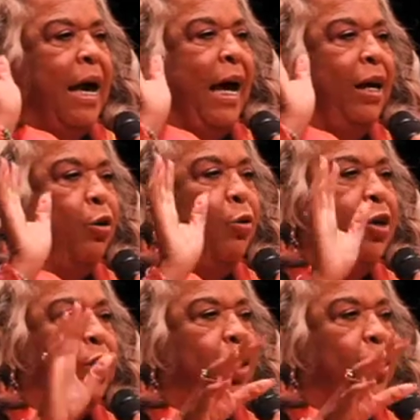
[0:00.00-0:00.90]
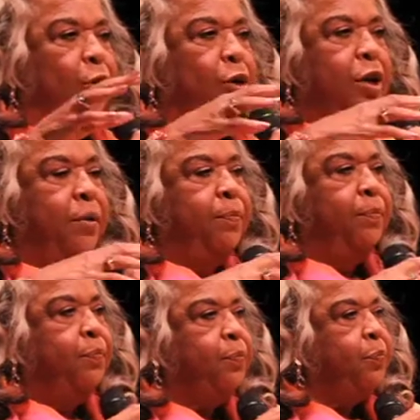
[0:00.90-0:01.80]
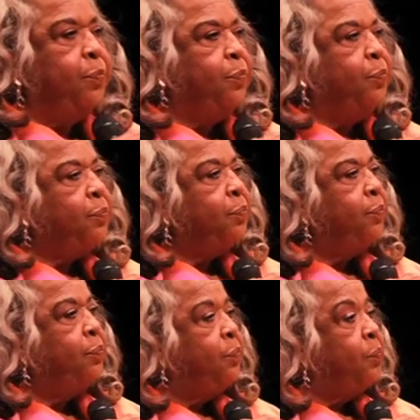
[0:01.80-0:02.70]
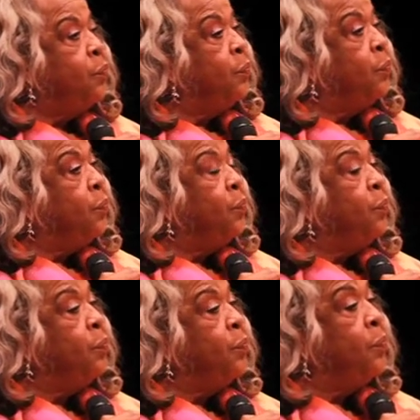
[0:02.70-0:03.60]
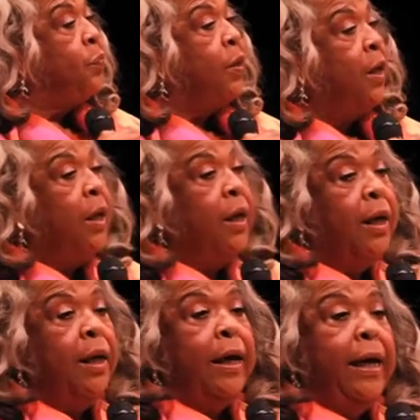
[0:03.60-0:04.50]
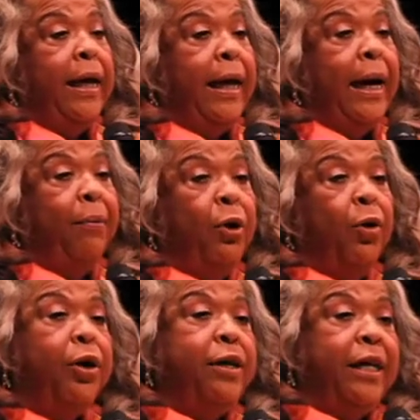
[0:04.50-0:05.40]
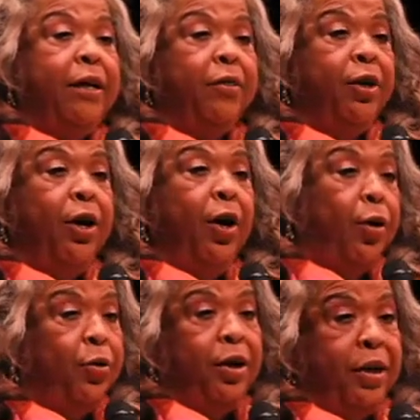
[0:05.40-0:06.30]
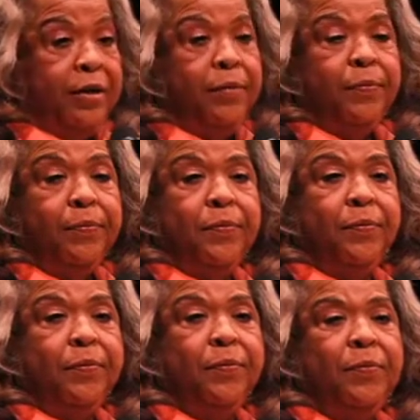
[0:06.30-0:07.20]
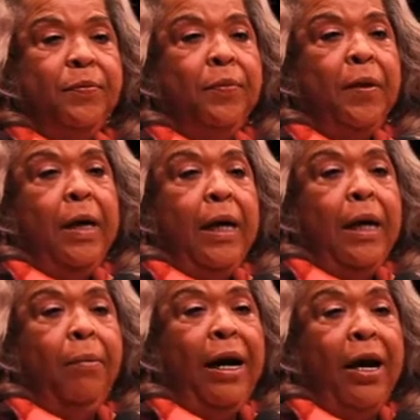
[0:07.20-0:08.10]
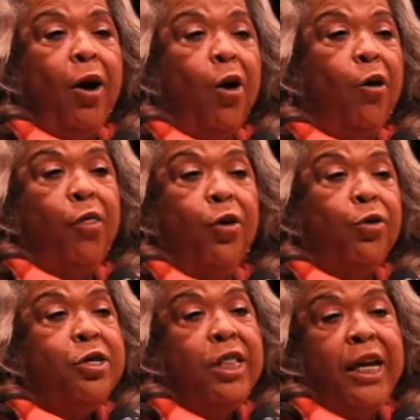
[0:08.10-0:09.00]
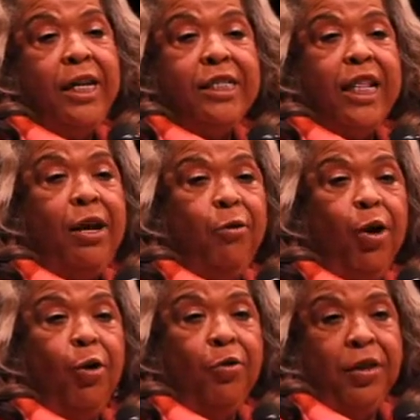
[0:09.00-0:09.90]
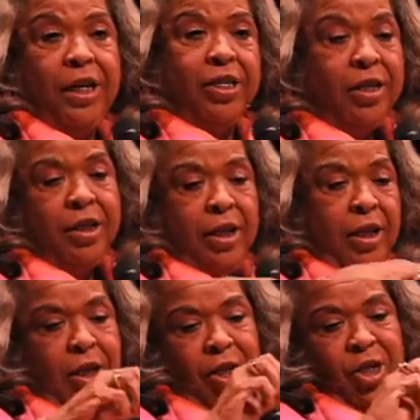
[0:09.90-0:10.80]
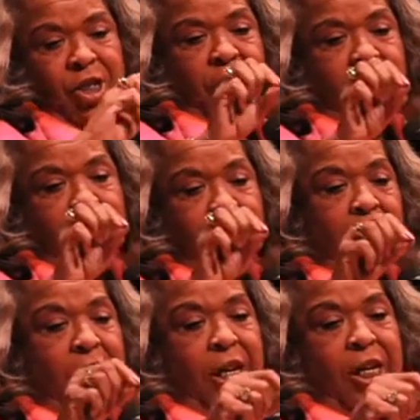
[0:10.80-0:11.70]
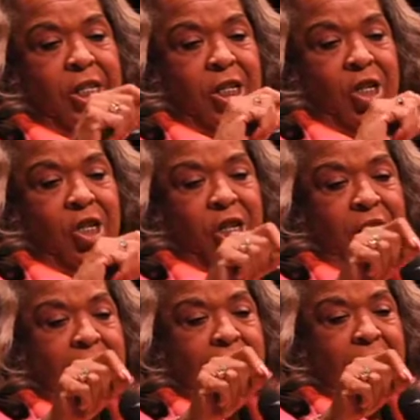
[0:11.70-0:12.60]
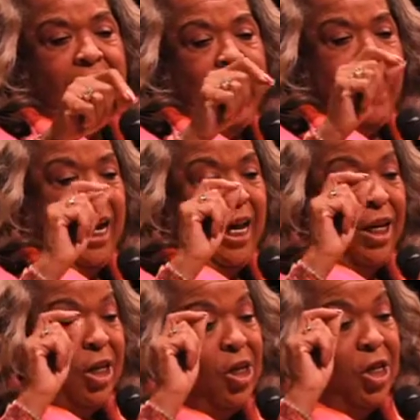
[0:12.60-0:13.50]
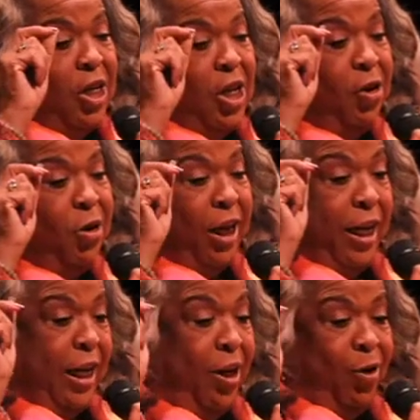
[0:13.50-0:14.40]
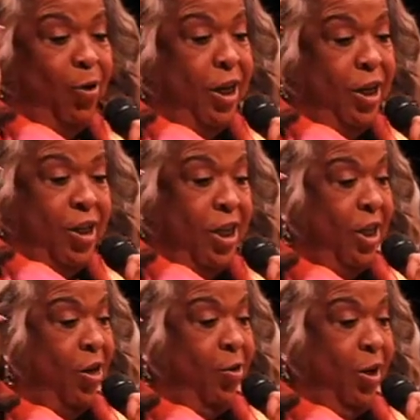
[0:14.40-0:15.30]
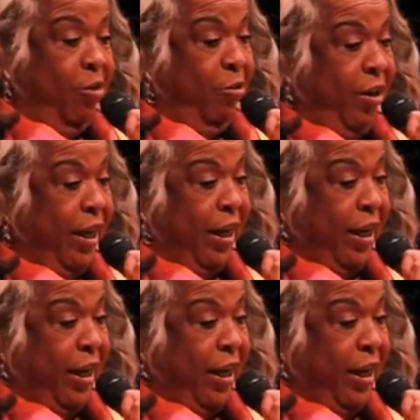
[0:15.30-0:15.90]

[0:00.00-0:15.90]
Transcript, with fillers: and to have a series like Touched by an Angel, which was so loved. You know, talent can start you off in a career and it can take you some distance, but it really takes character to prevail and sustain a career.